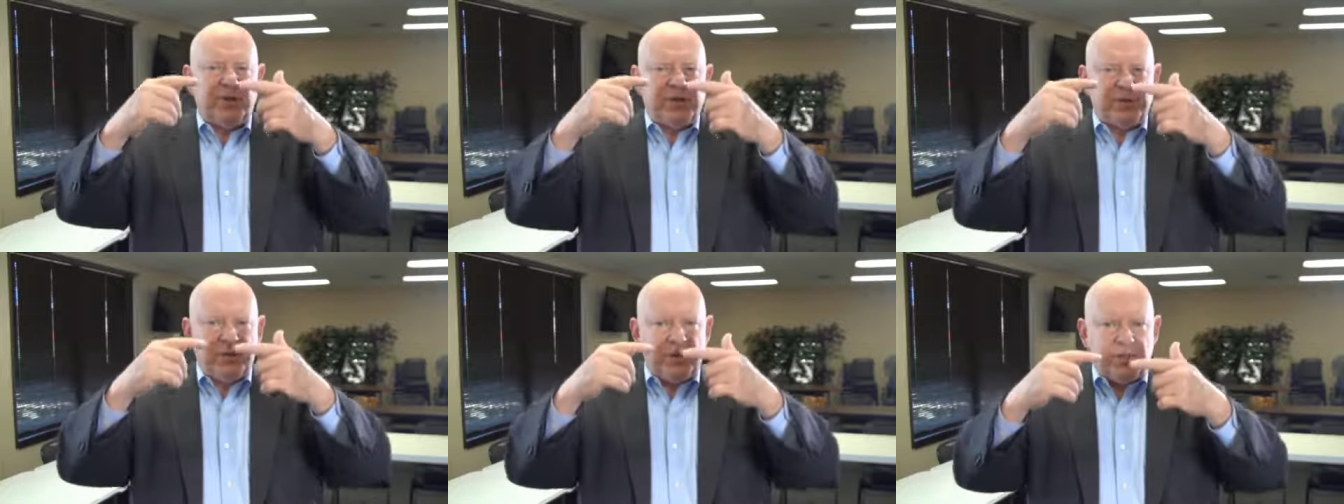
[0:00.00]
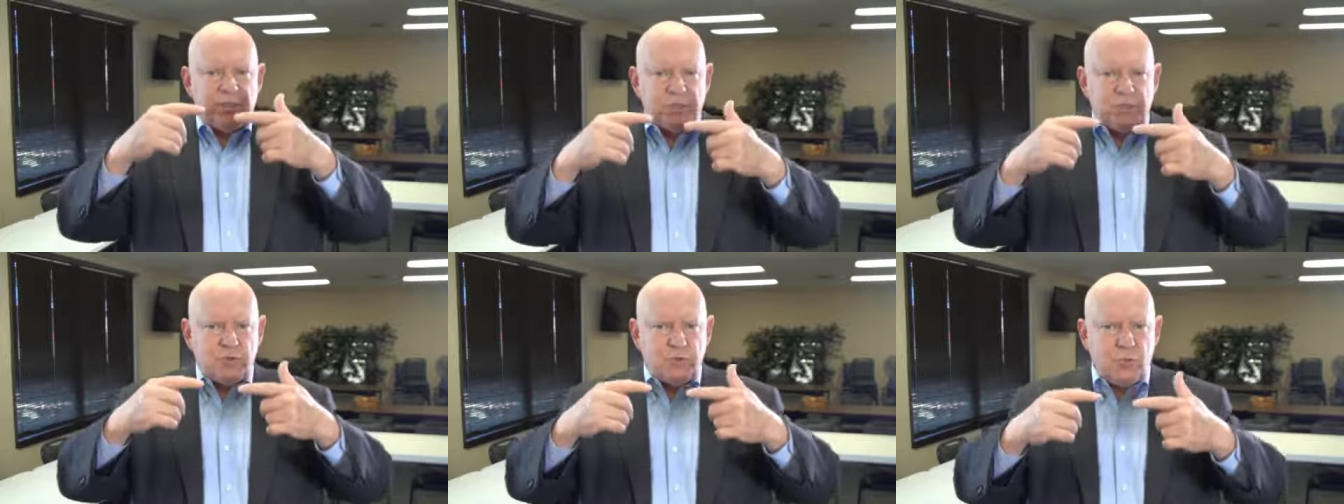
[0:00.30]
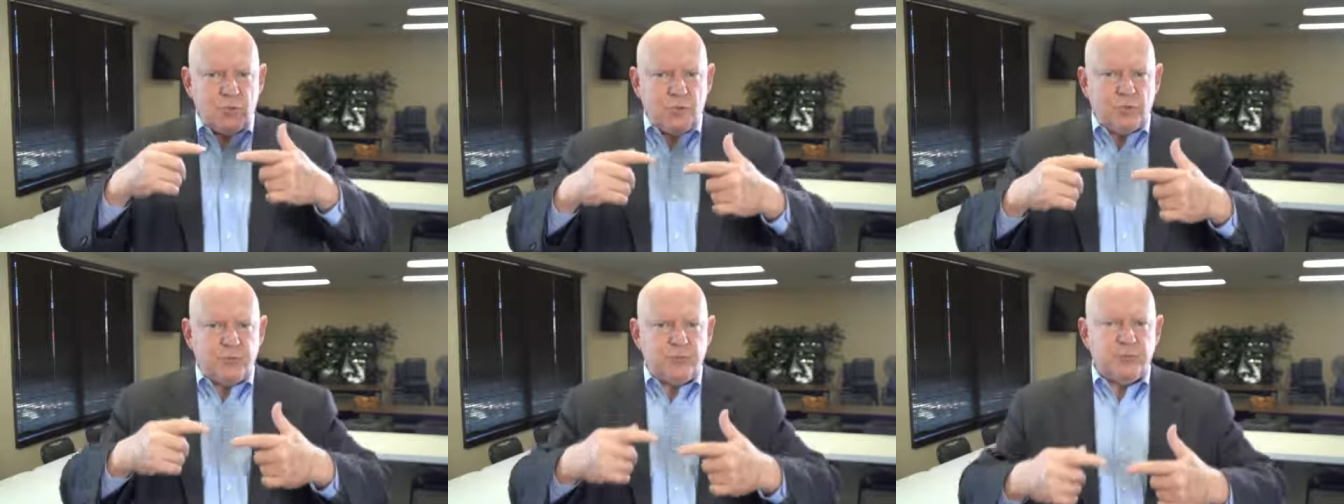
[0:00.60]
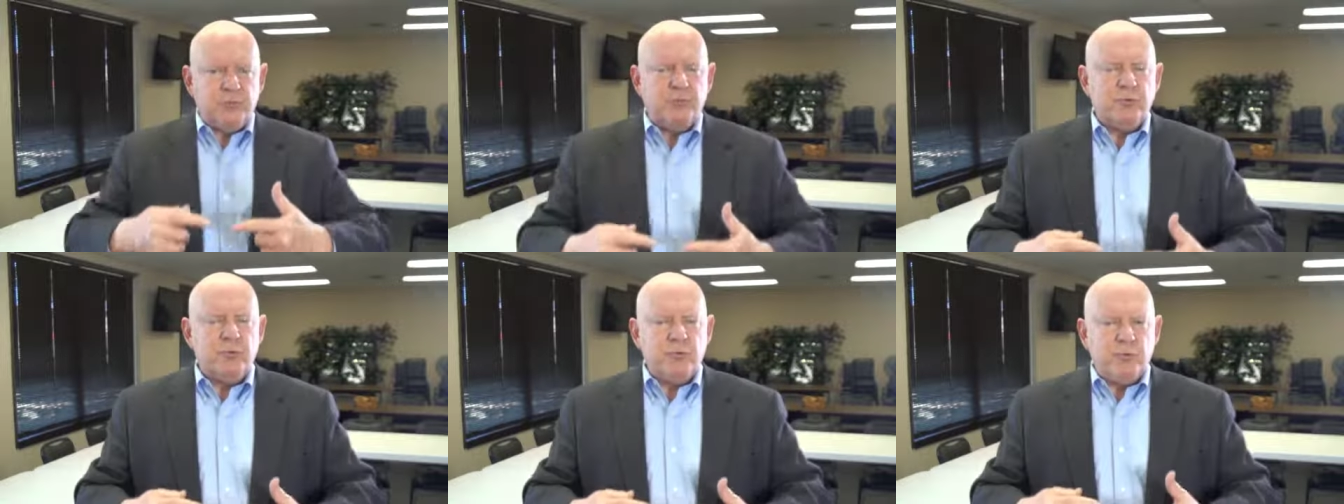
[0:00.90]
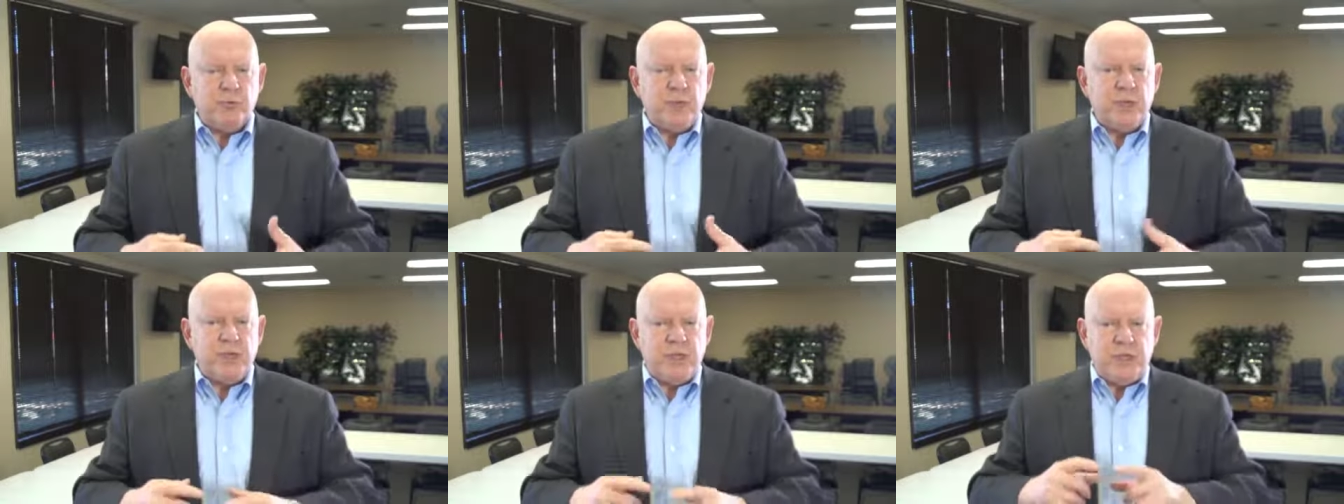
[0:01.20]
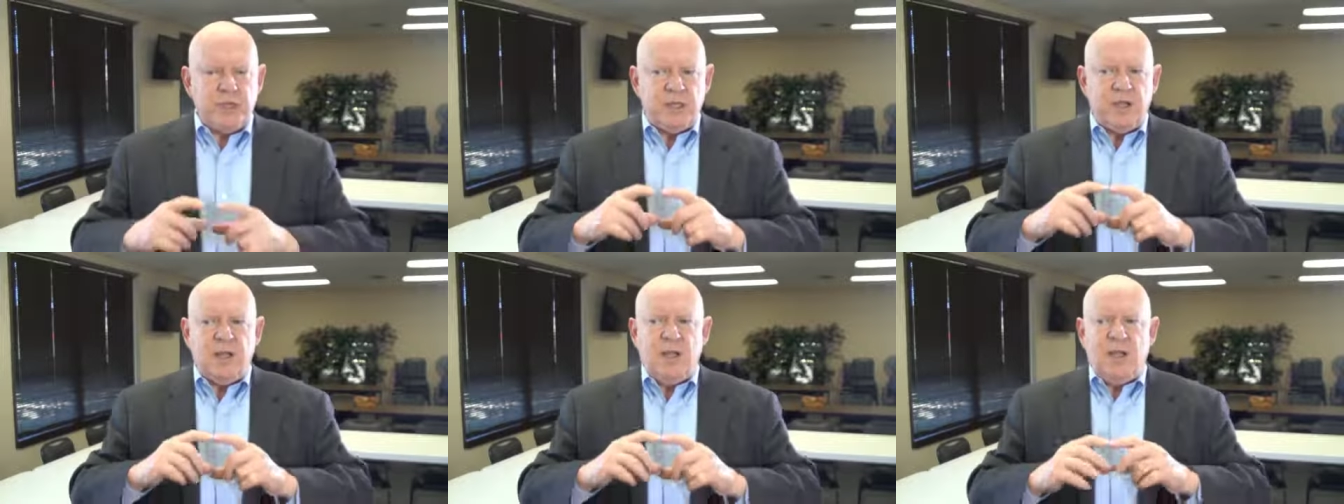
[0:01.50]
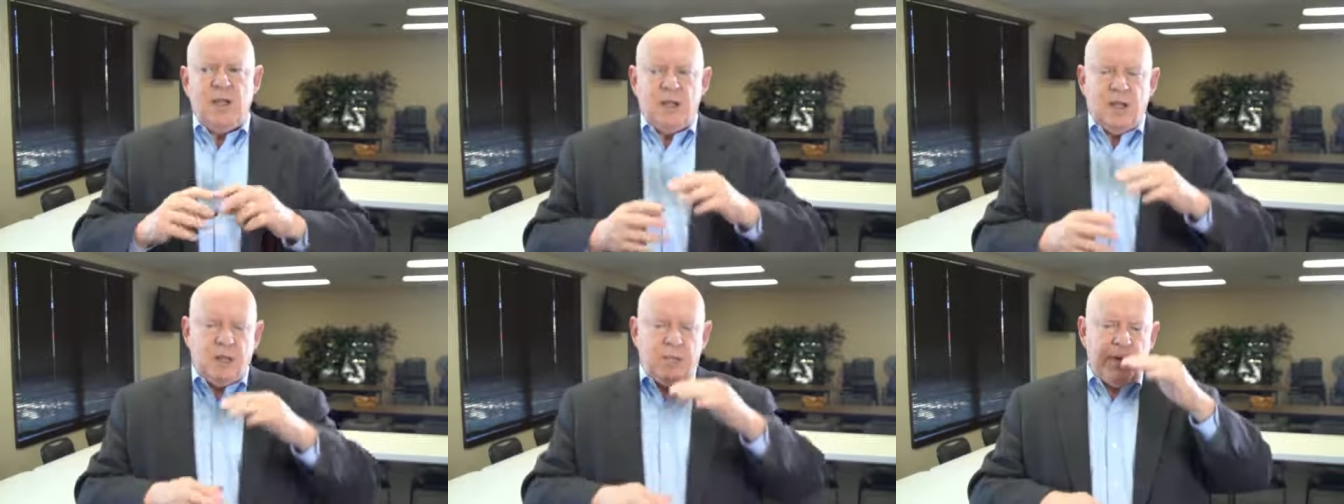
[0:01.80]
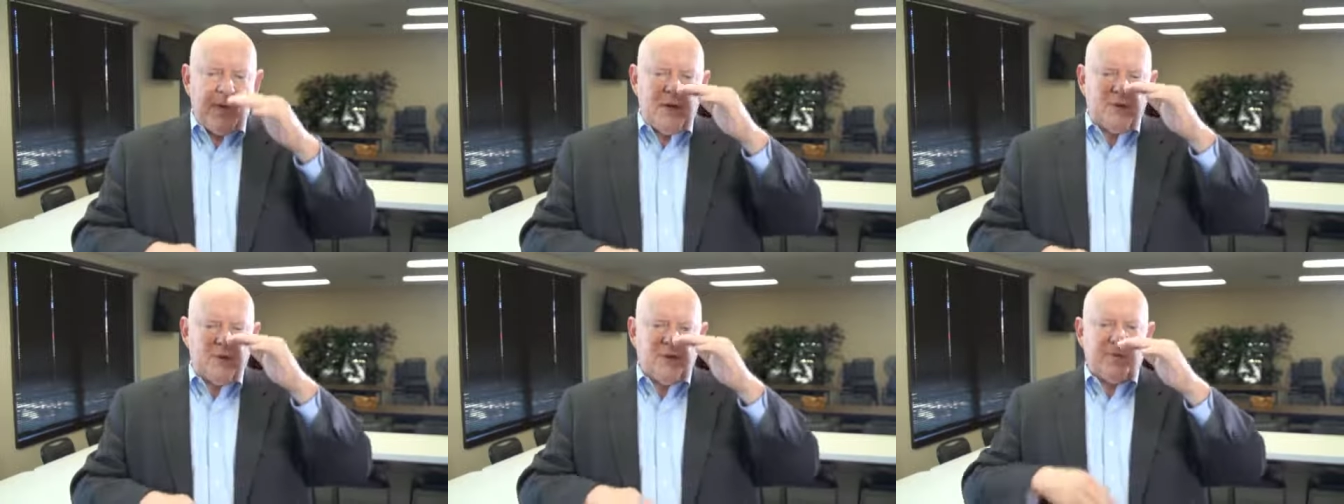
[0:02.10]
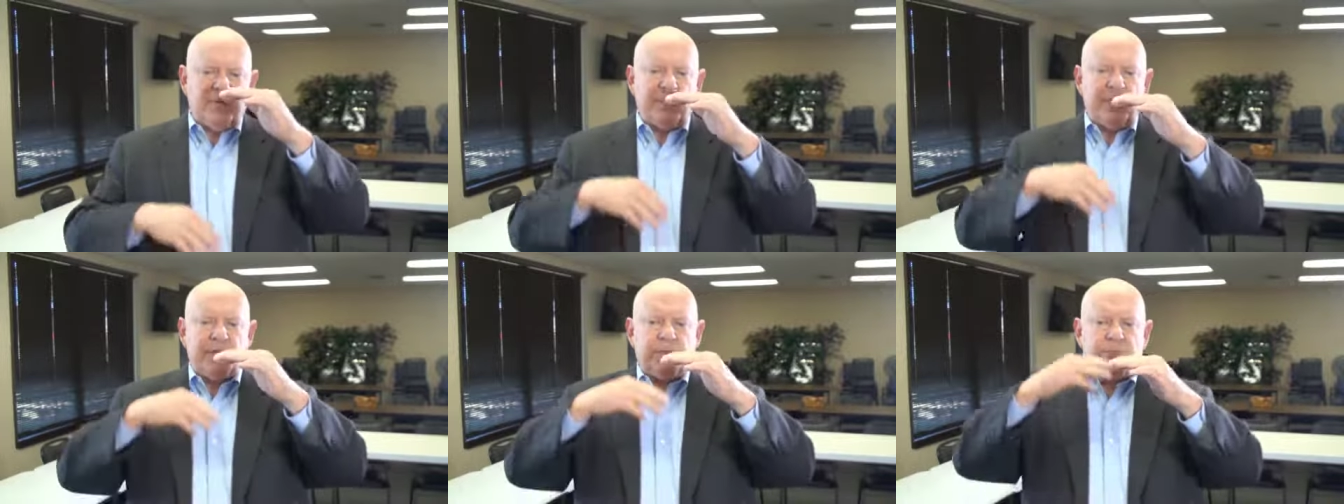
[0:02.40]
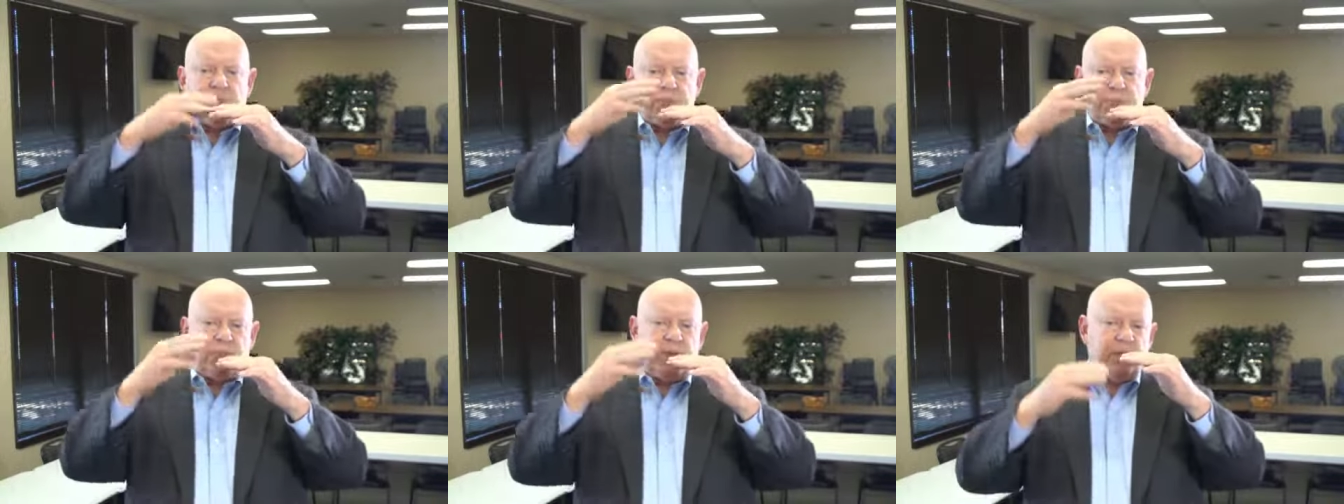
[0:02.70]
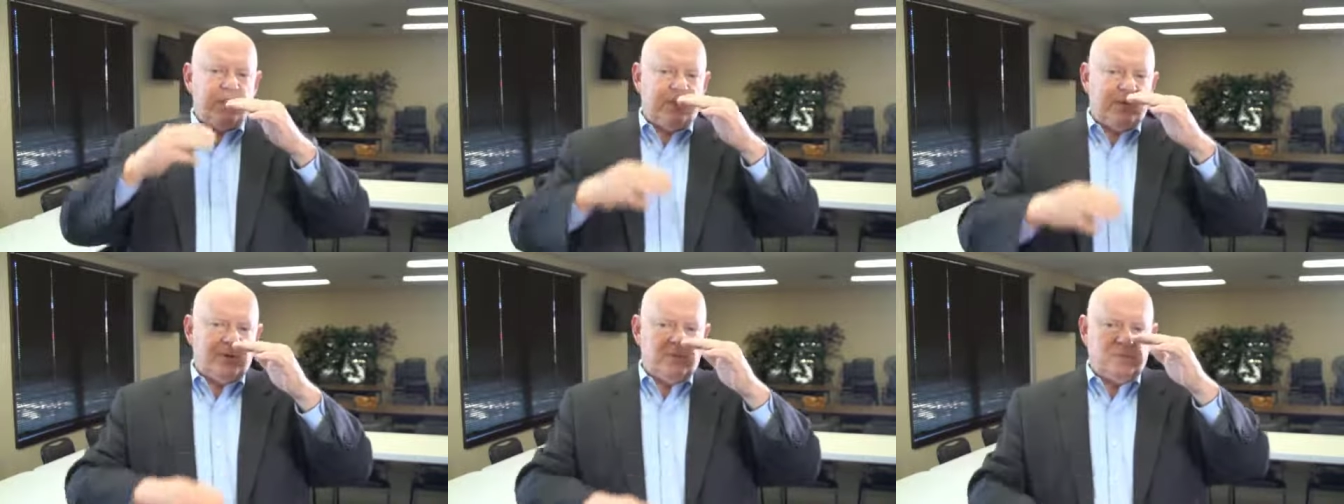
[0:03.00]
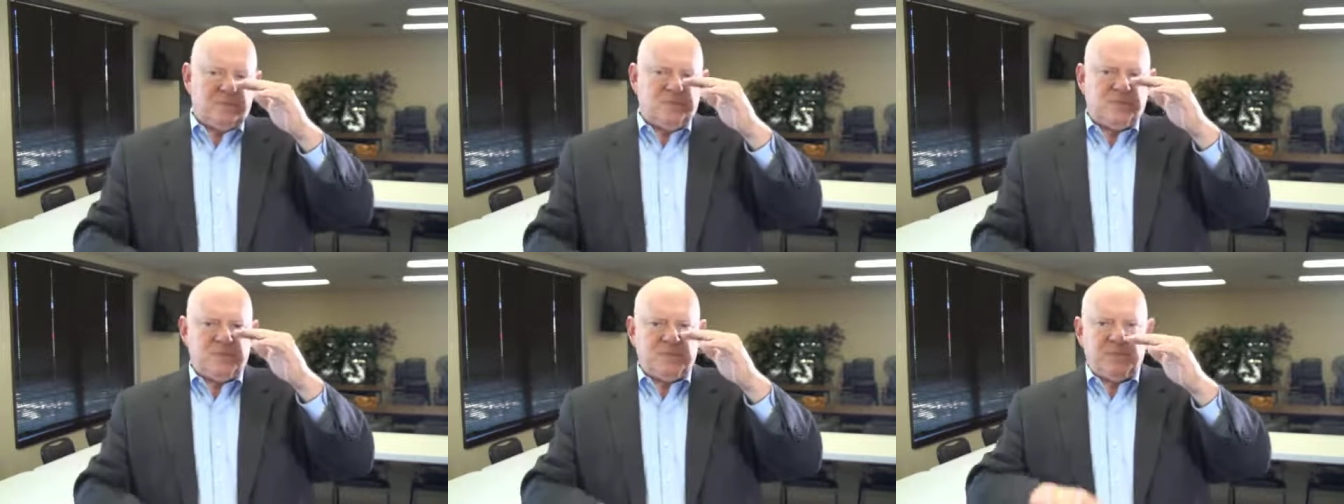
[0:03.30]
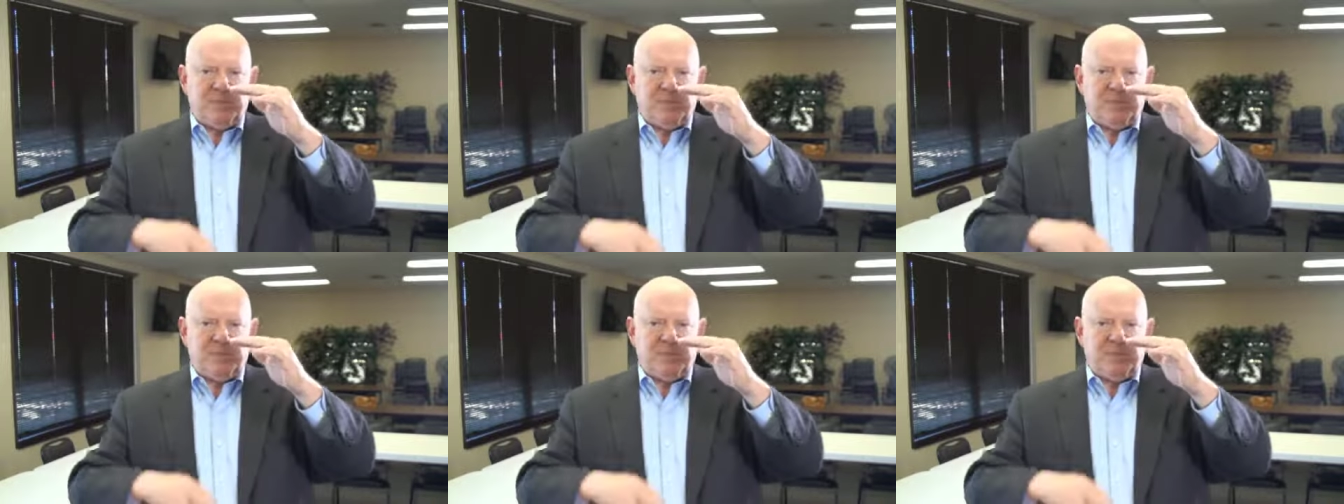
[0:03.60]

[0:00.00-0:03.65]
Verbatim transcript: as they'd scroll through and read about every, I don't know,